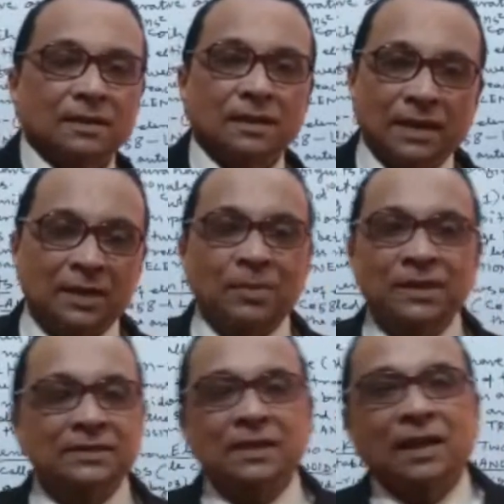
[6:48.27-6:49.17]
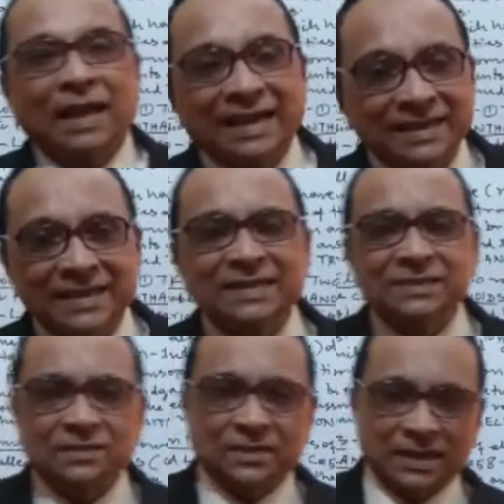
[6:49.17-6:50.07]
elements and these
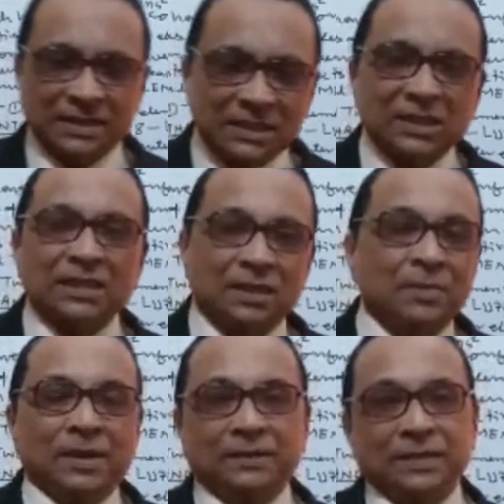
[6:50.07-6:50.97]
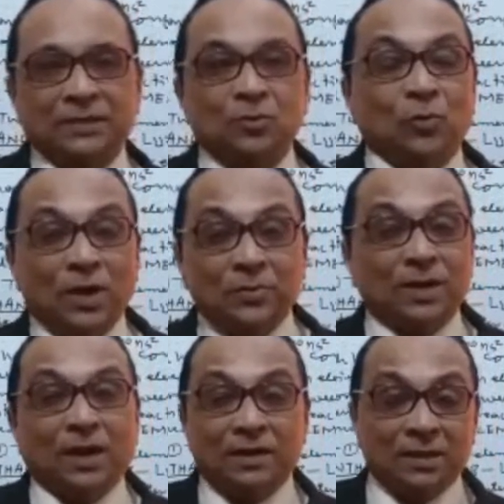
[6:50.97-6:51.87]
transition elements actually why
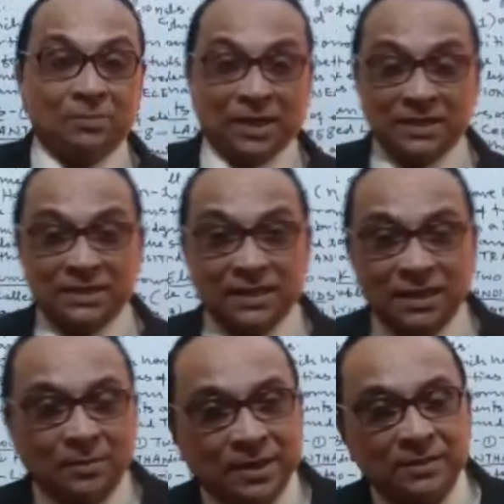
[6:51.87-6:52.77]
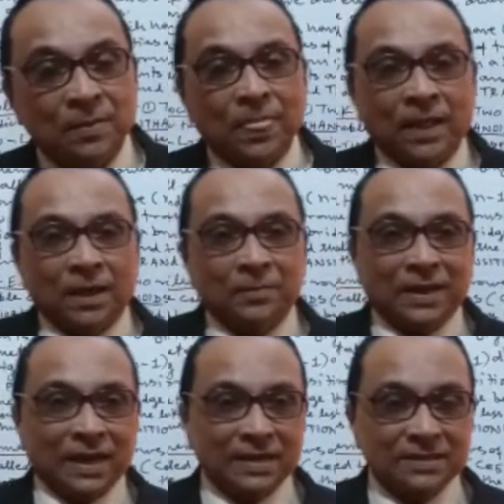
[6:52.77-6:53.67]
we call them transition elements
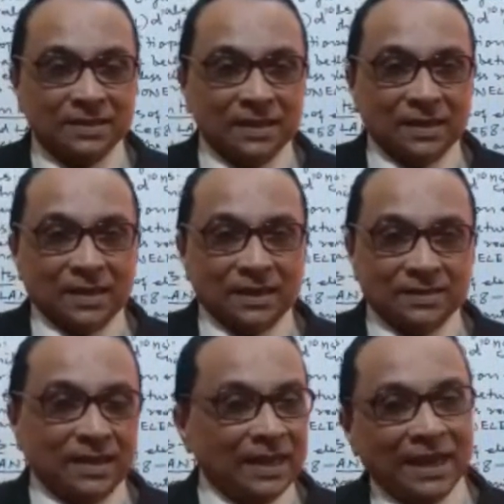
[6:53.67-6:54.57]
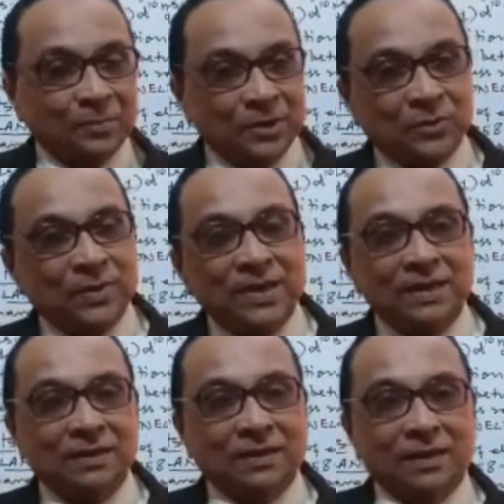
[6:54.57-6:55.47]
because they are
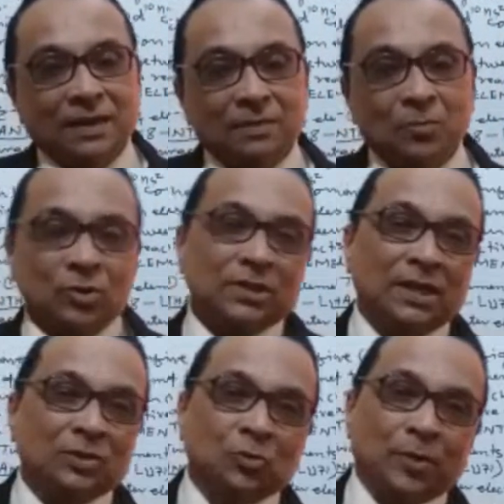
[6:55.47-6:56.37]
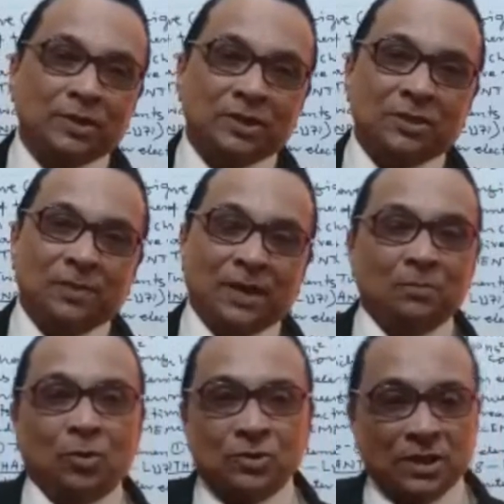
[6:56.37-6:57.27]
between most electropositive and
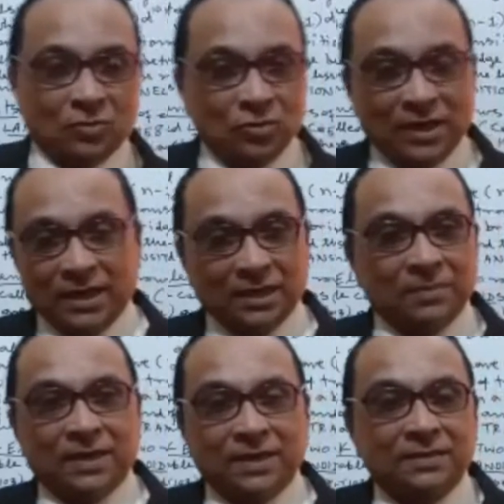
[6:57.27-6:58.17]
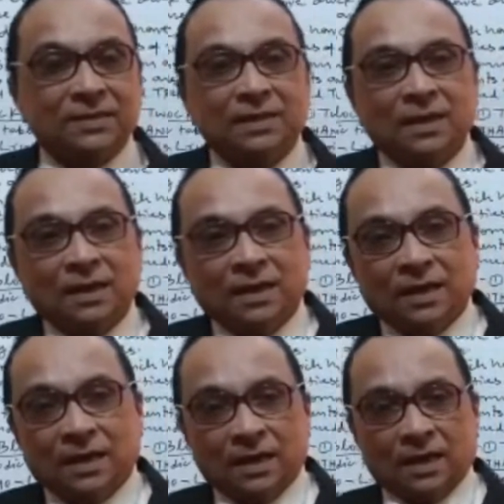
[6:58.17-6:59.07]
most electronegative that is
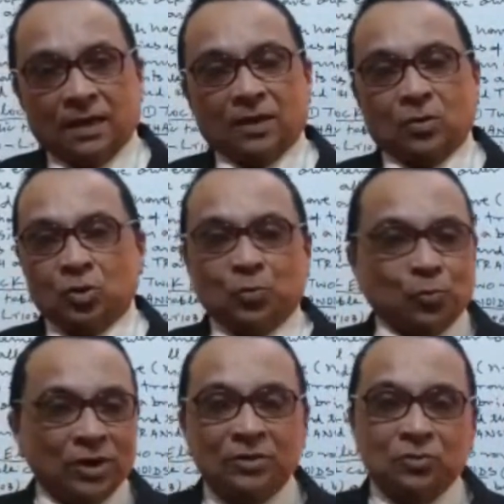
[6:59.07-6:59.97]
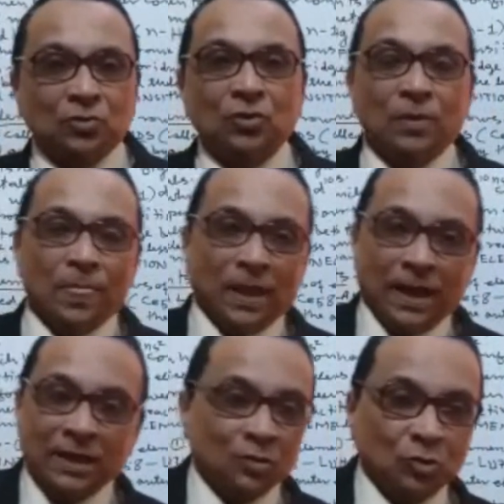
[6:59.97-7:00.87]
uh, group 1 2
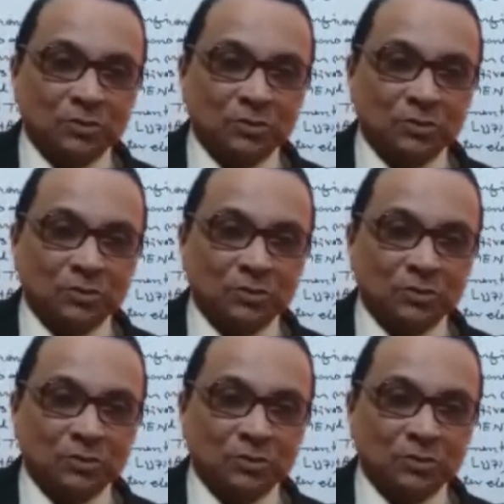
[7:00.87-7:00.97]
and group